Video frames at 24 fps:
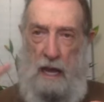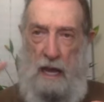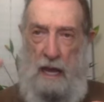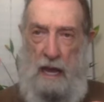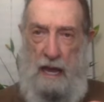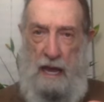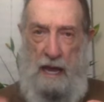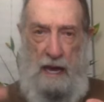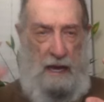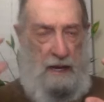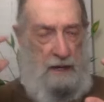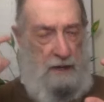
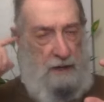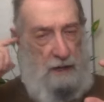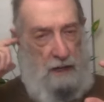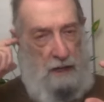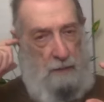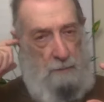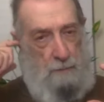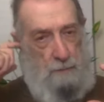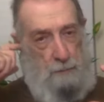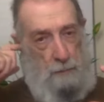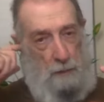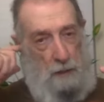And
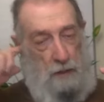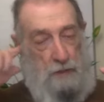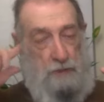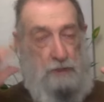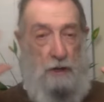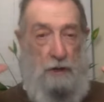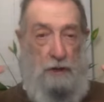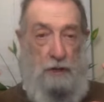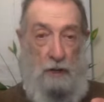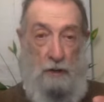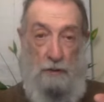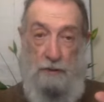uh,
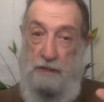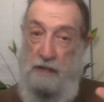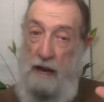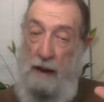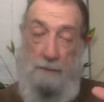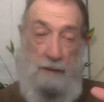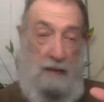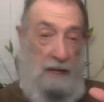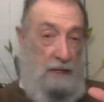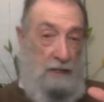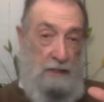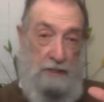so, you know,
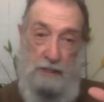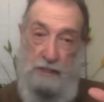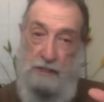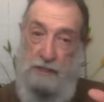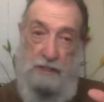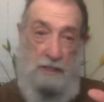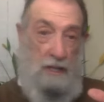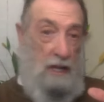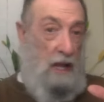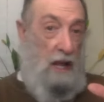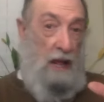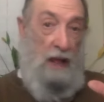I mean, it's
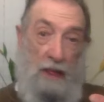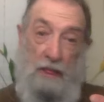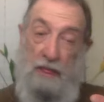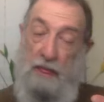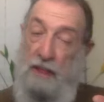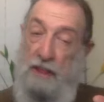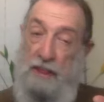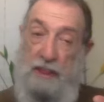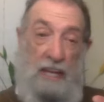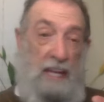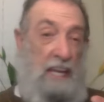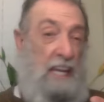just
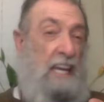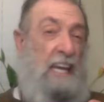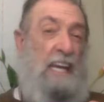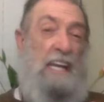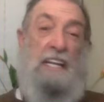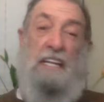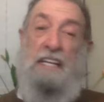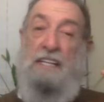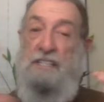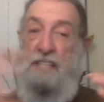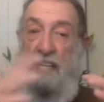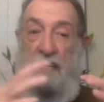that the
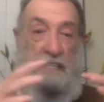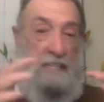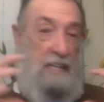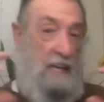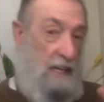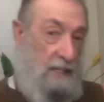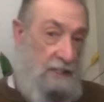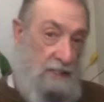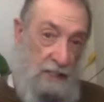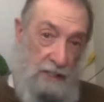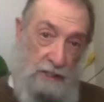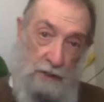heat is
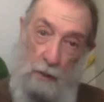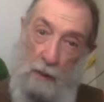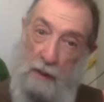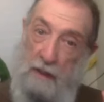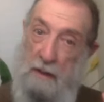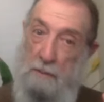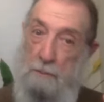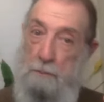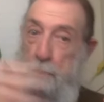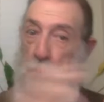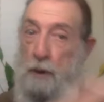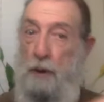intense. It's going
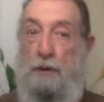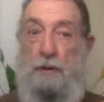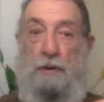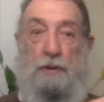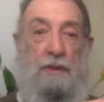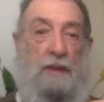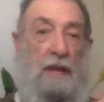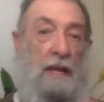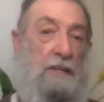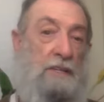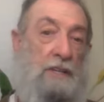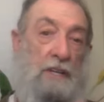to
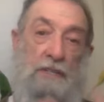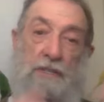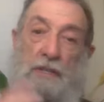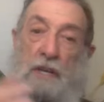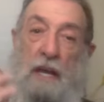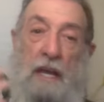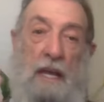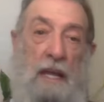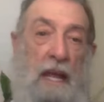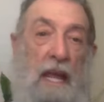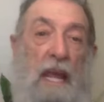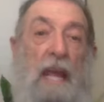burn things. It's,
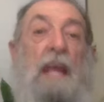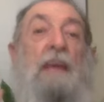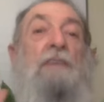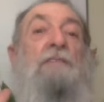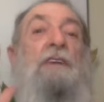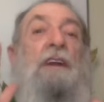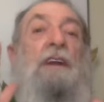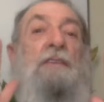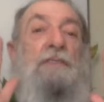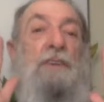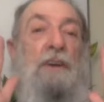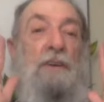it,
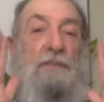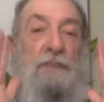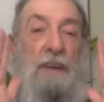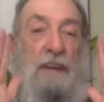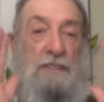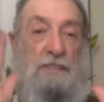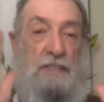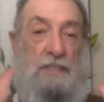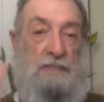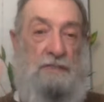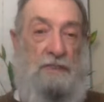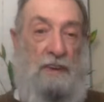even if your
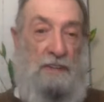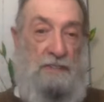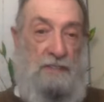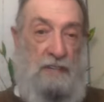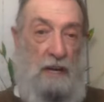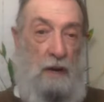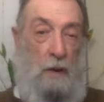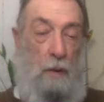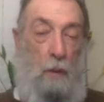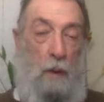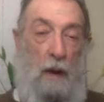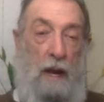face is
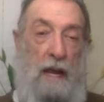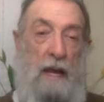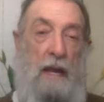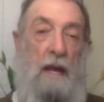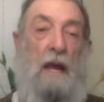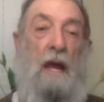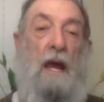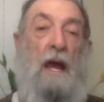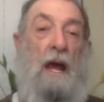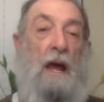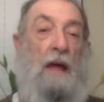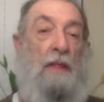facing
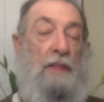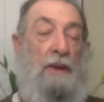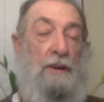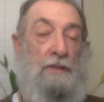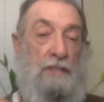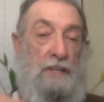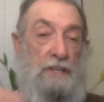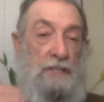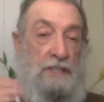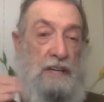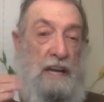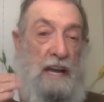away,
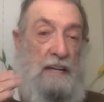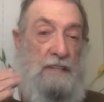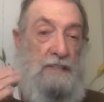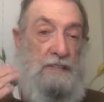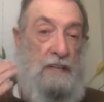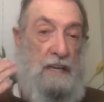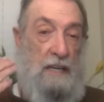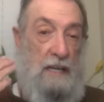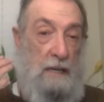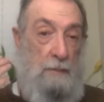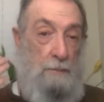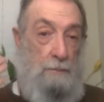there's a chance
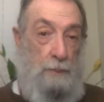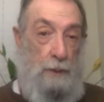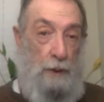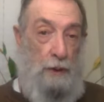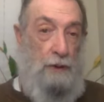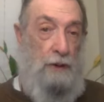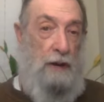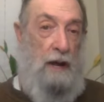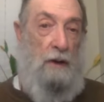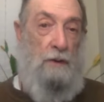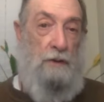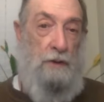that it could
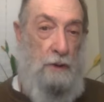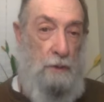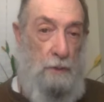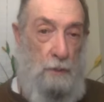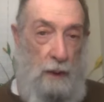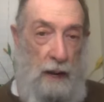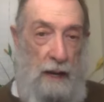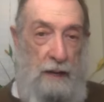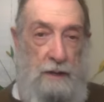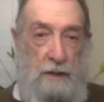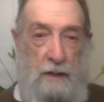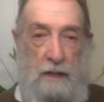burn out your
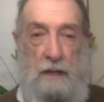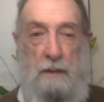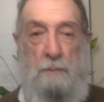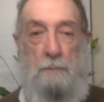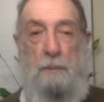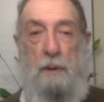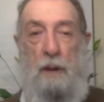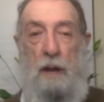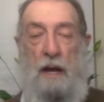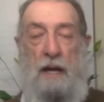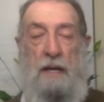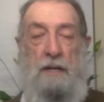retina
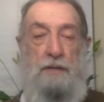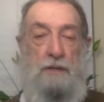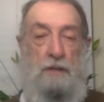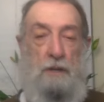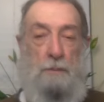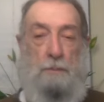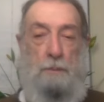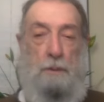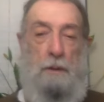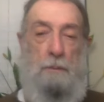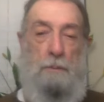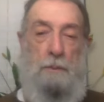and blind
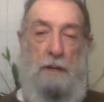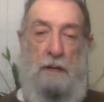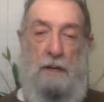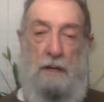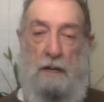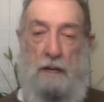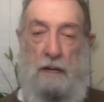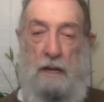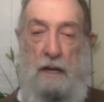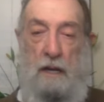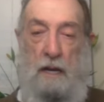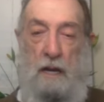you
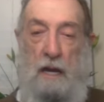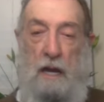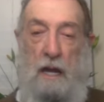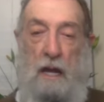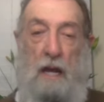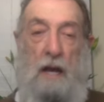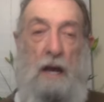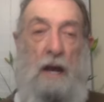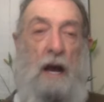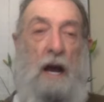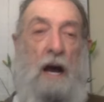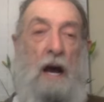permanently.
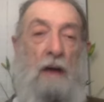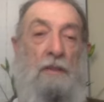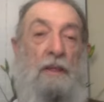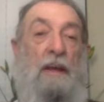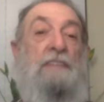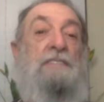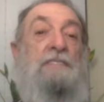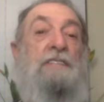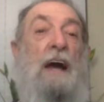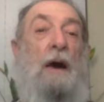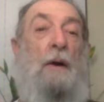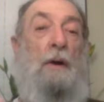Uh,
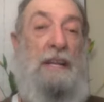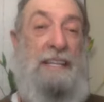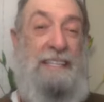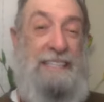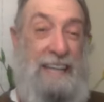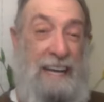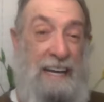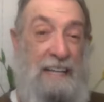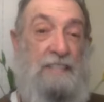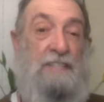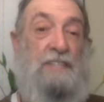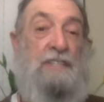that's how
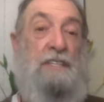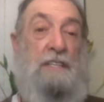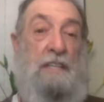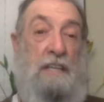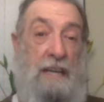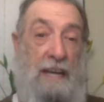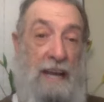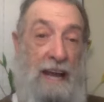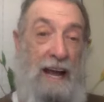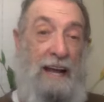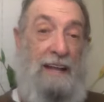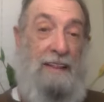intense
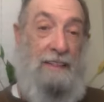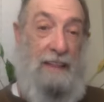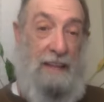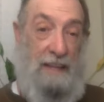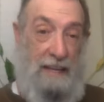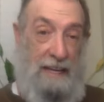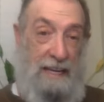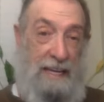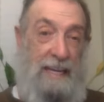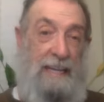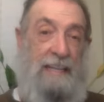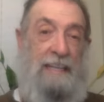the, the
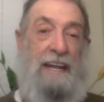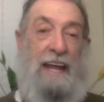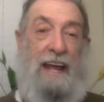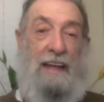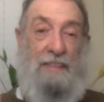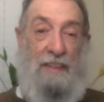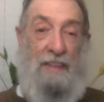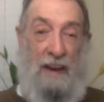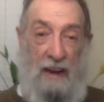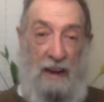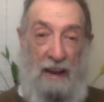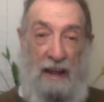heat
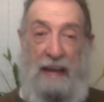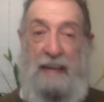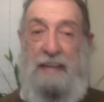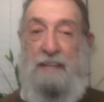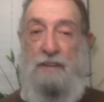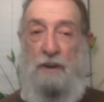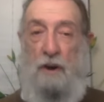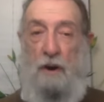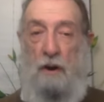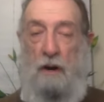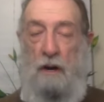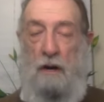and the
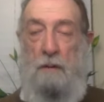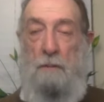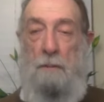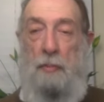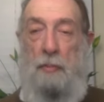light are.